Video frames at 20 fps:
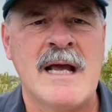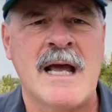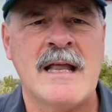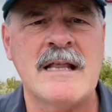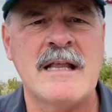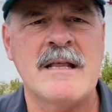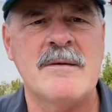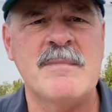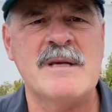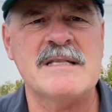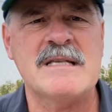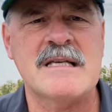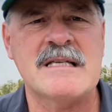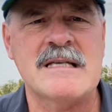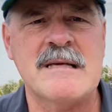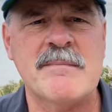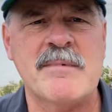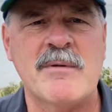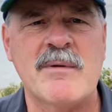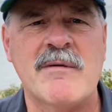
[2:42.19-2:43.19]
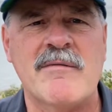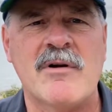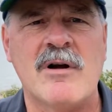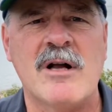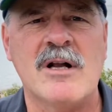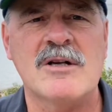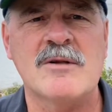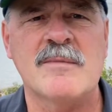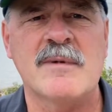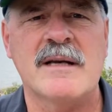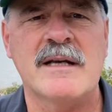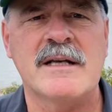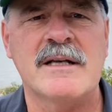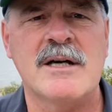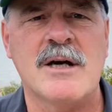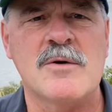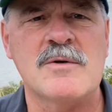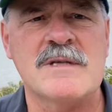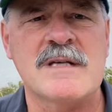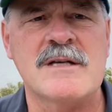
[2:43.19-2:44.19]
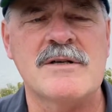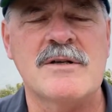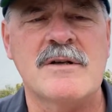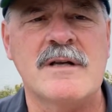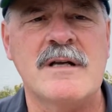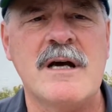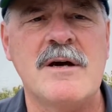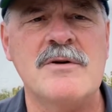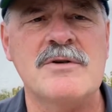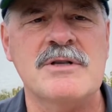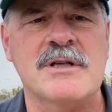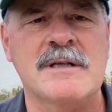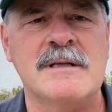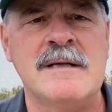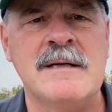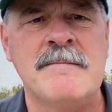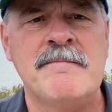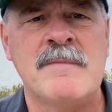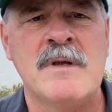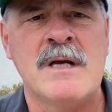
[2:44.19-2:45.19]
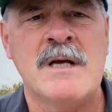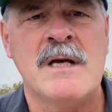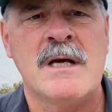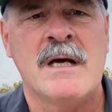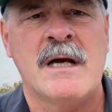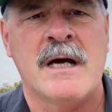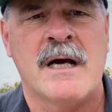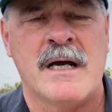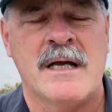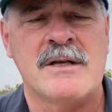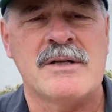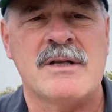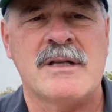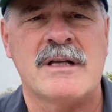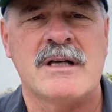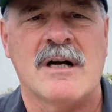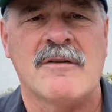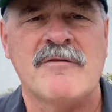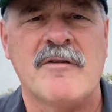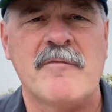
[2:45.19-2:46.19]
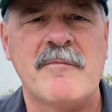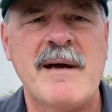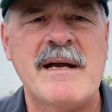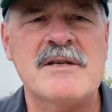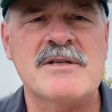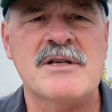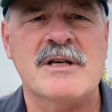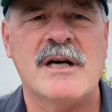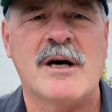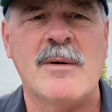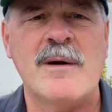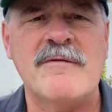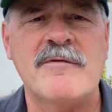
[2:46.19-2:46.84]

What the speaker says: And then the Mississippi River ultimately goes into the ocean, into the Gulf of Mexico.